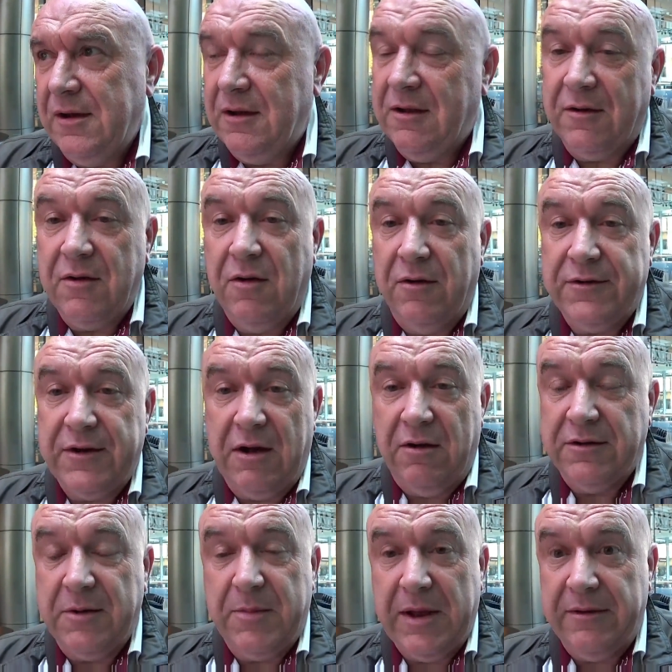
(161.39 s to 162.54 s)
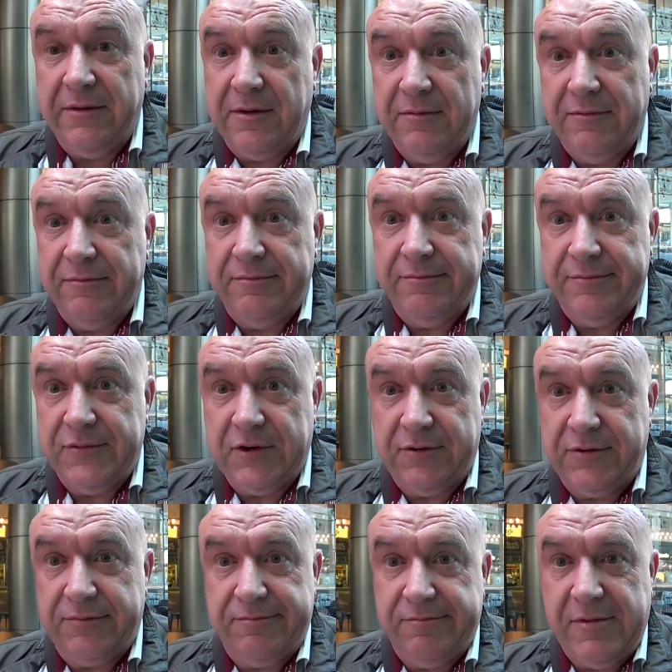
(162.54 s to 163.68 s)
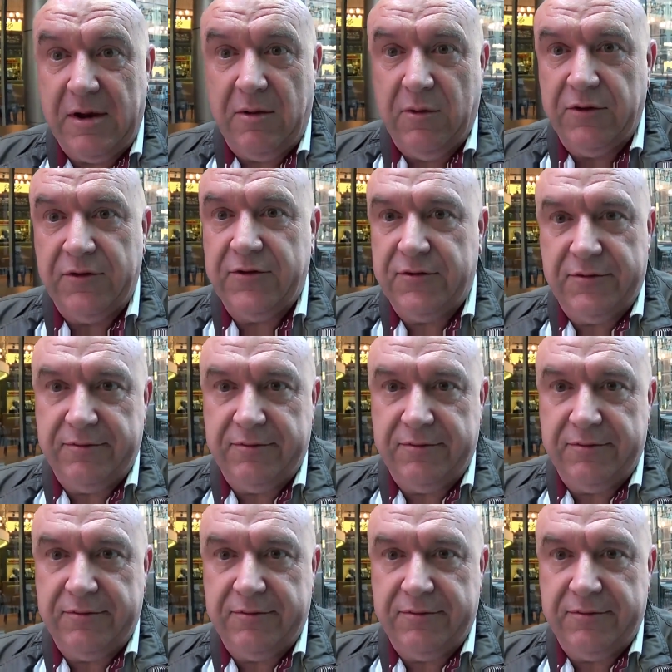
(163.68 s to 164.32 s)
and of course that all depends on just how much